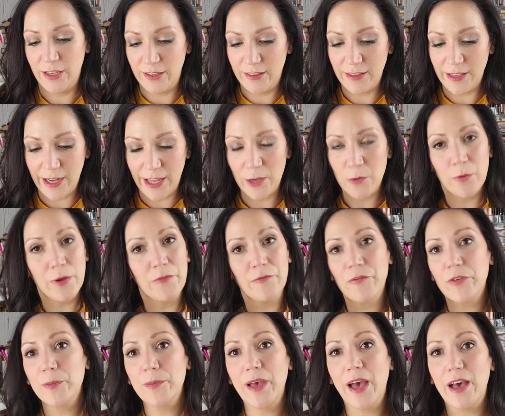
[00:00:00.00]
that I went
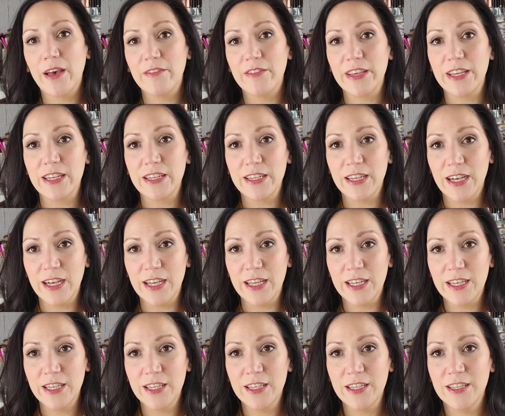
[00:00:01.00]
from having
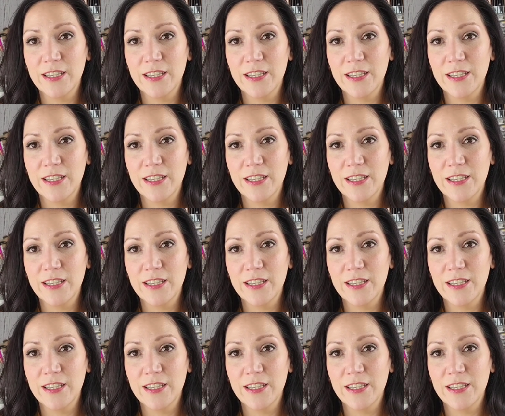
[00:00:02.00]
none